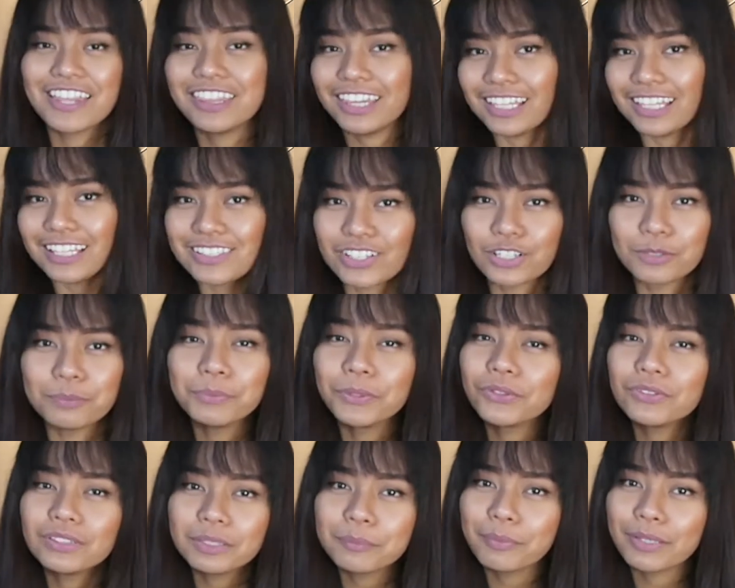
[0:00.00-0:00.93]
These are
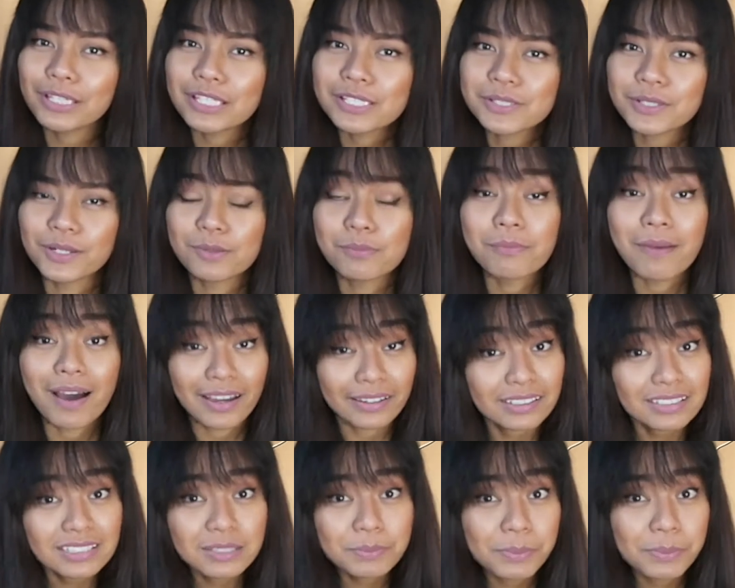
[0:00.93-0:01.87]
purely based on my
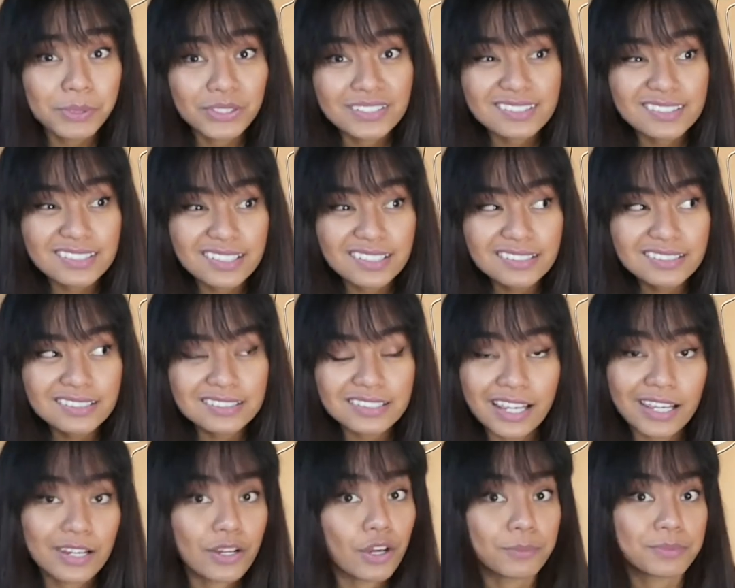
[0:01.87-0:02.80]
experiences
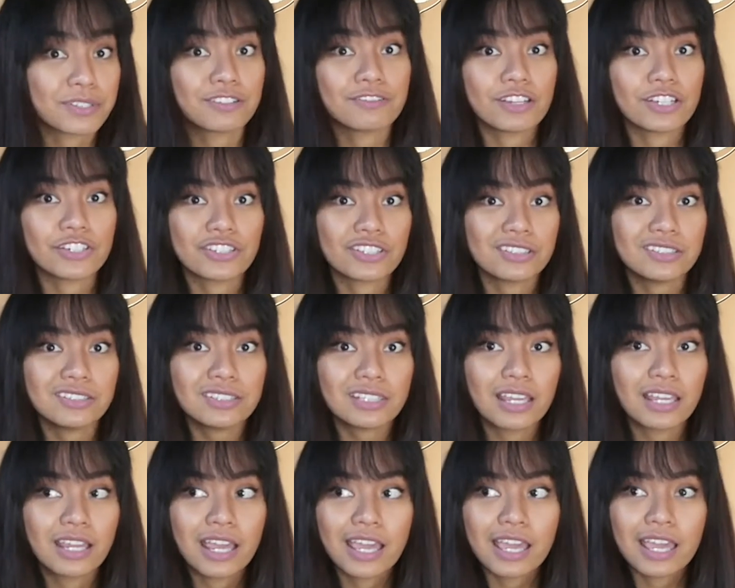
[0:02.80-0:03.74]
and observations.
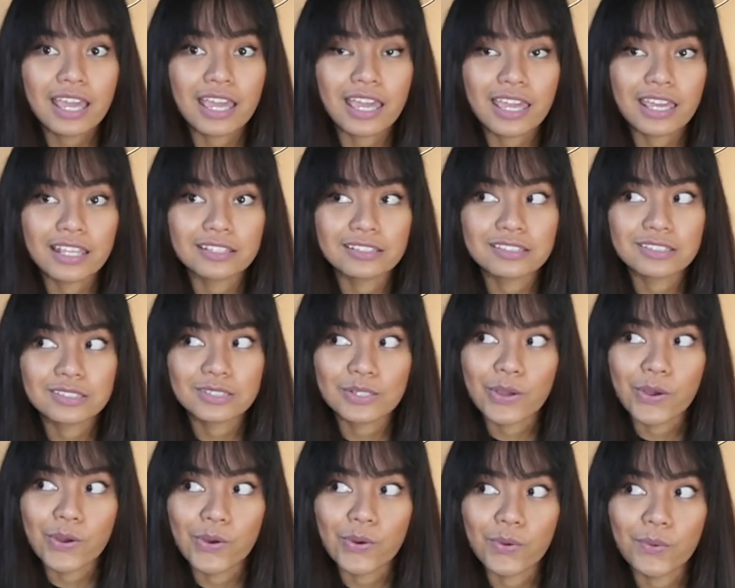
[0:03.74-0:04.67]
And
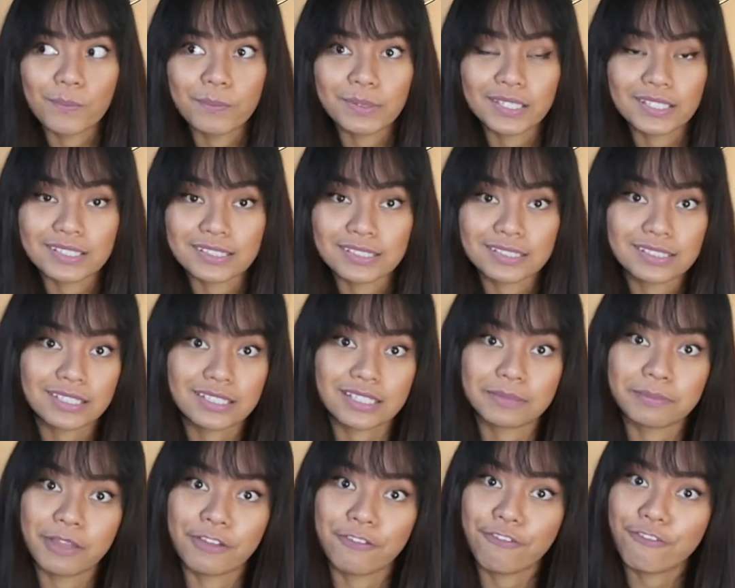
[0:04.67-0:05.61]
so, because this is
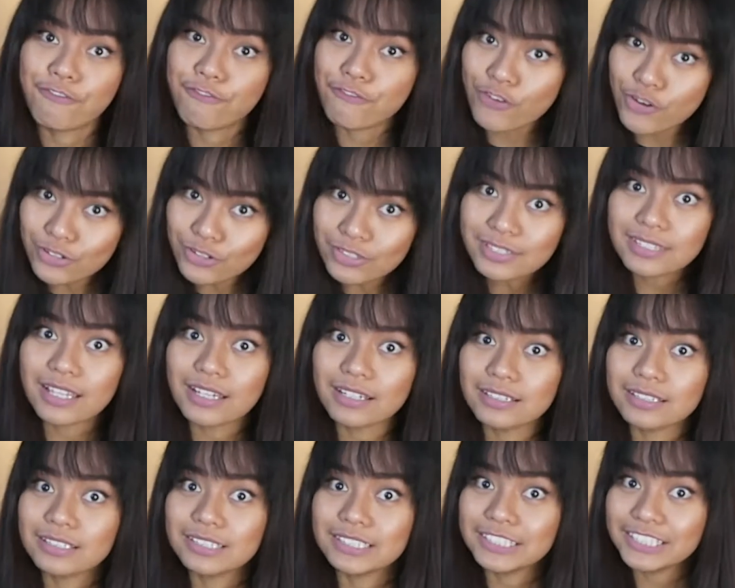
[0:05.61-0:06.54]
my first
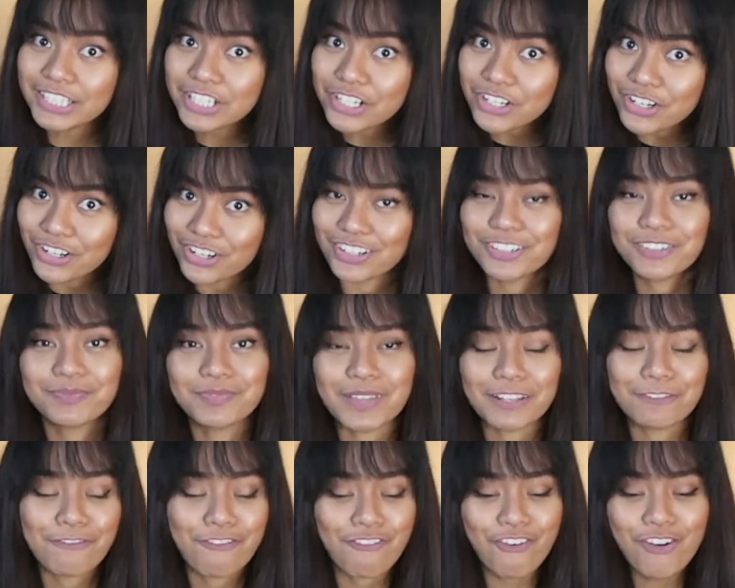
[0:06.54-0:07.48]
year
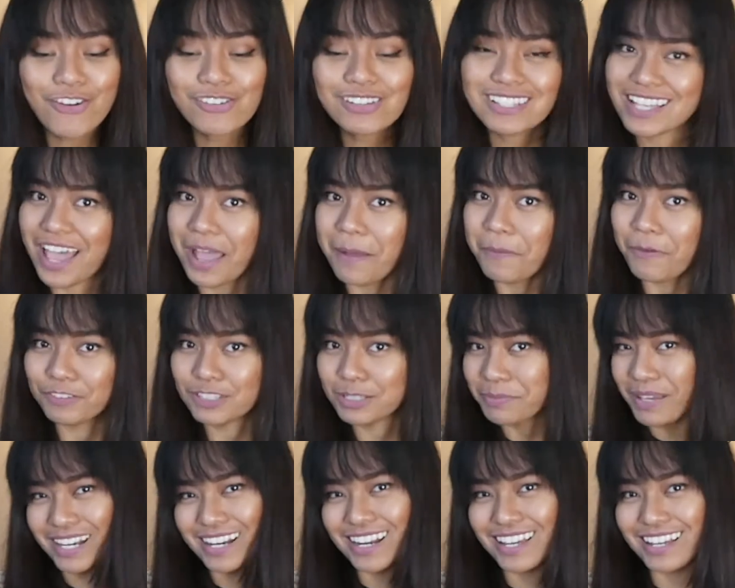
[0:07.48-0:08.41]
and first time of
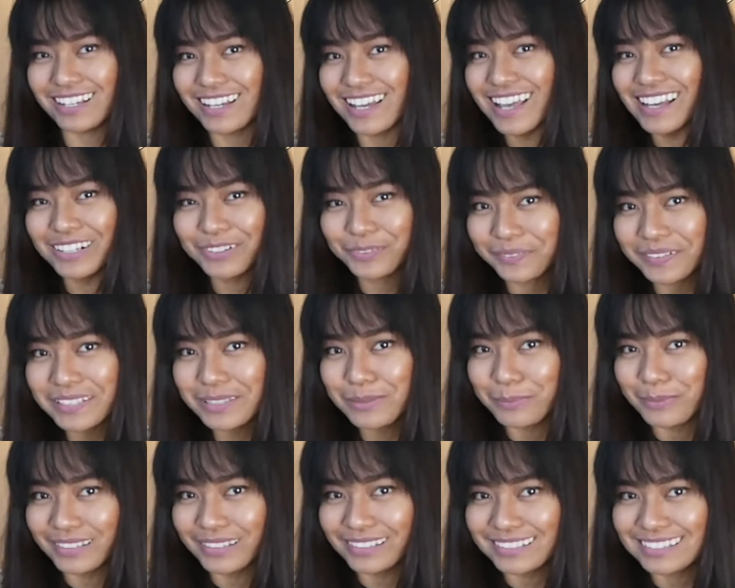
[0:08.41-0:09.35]
spending
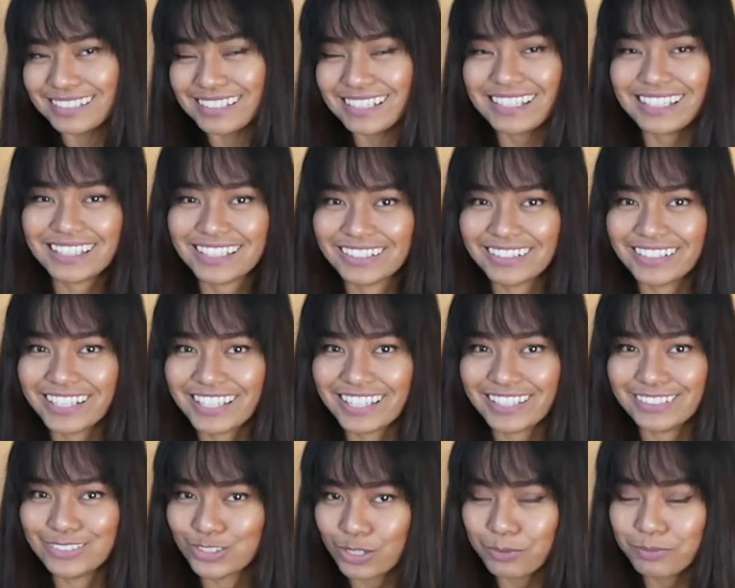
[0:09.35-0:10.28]
Christmas here
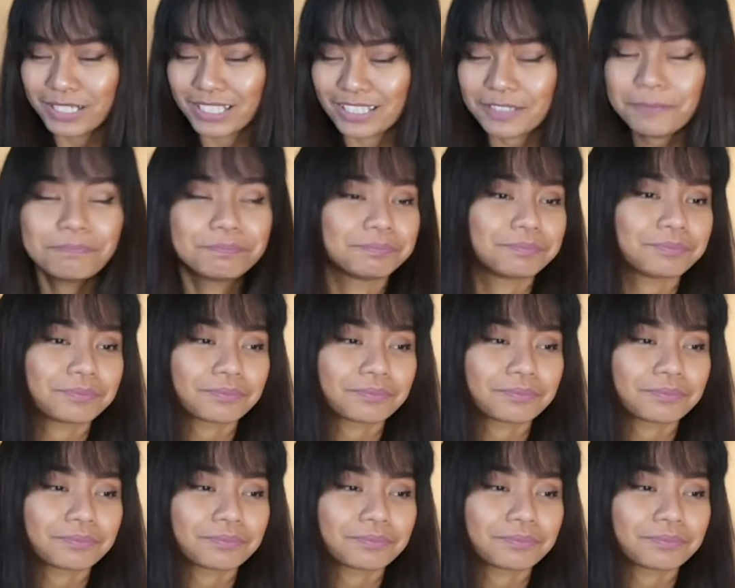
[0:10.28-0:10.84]
in Germany,